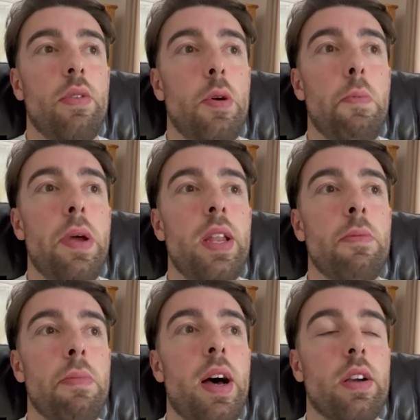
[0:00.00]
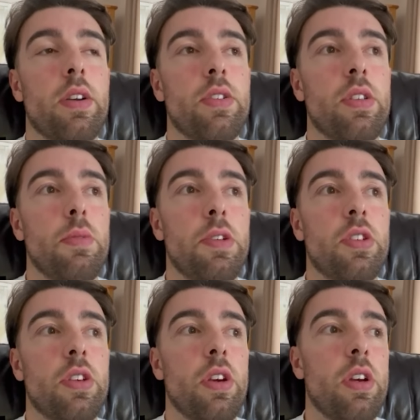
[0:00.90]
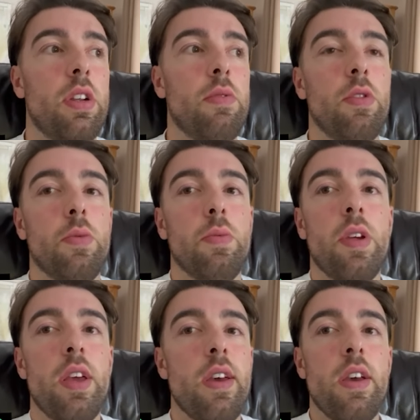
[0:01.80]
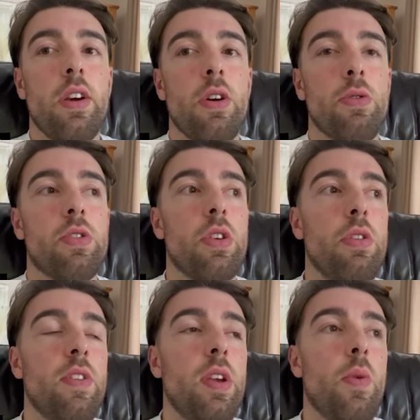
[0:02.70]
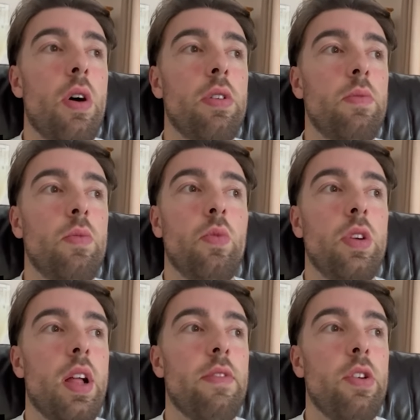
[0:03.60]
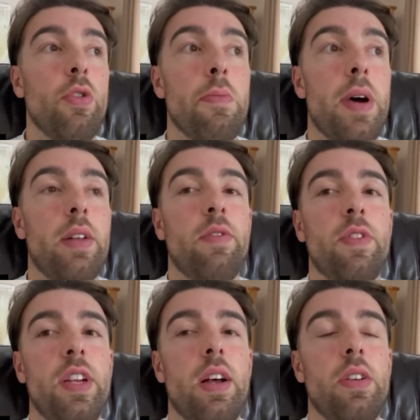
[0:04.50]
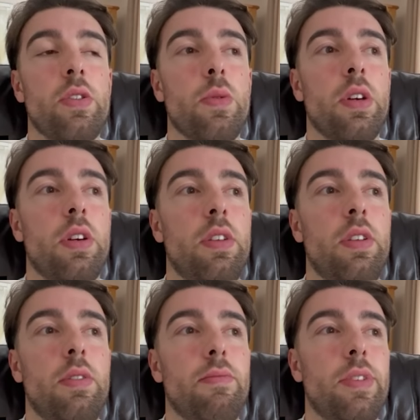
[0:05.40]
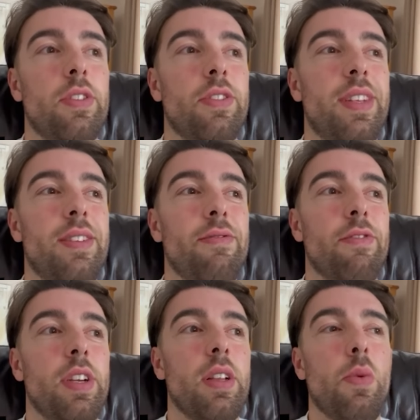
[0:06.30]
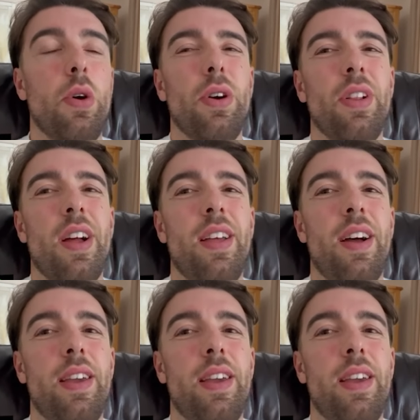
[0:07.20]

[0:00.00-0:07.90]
We'll pin them back because they'll be scared, and they'll go two v one, and we'll have another man free elsewhere, and it just didn't really work like that.